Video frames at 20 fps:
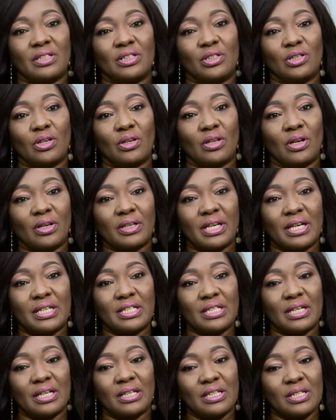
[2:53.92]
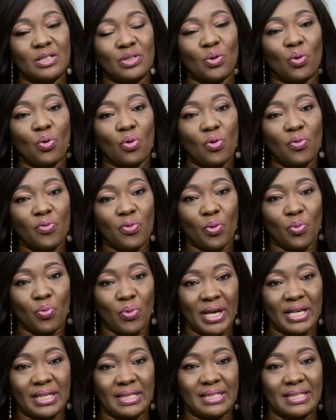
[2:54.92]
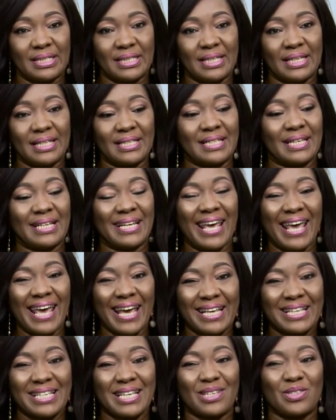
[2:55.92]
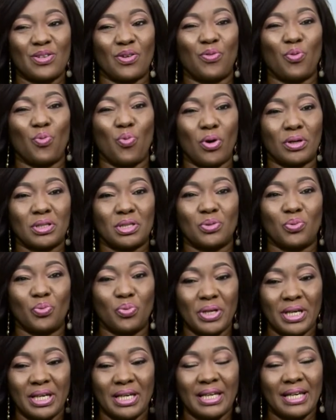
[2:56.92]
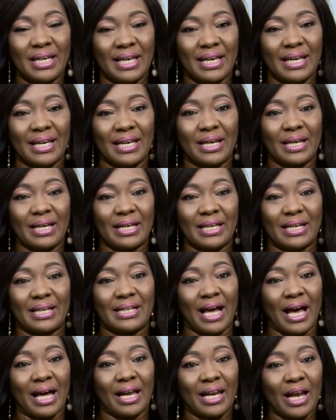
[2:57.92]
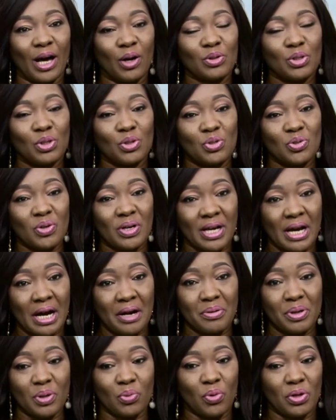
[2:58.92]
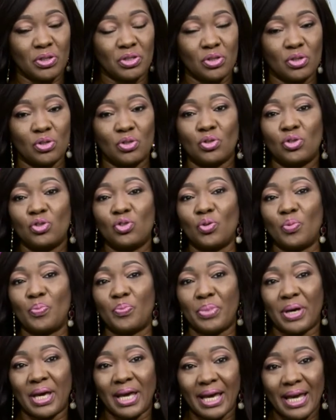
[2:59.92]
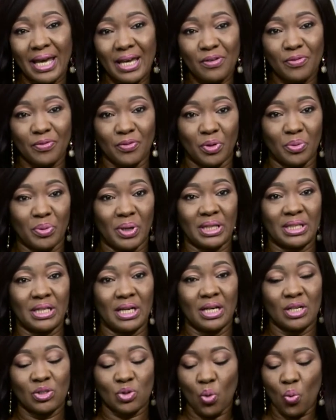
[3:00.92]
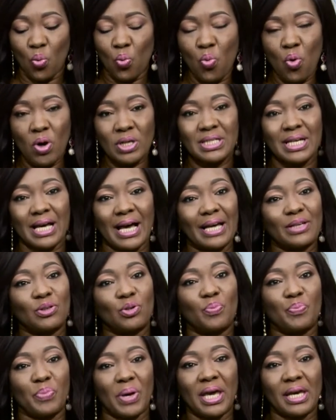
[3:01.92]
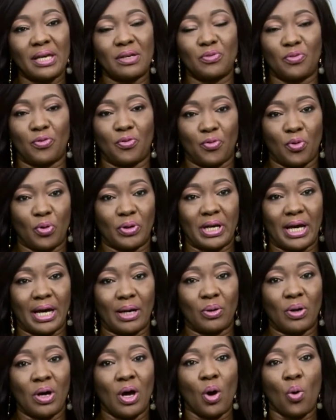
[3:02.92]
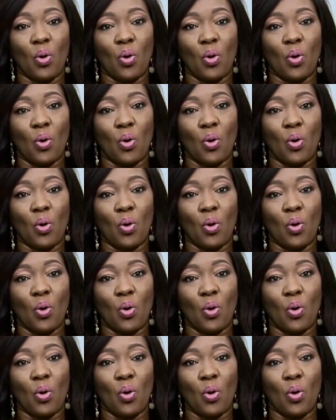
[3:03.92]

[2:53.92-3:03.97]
your luggage is overweight. It's in excess of what we can allow you to carry." What do? You pay for it. So what are you paying for now?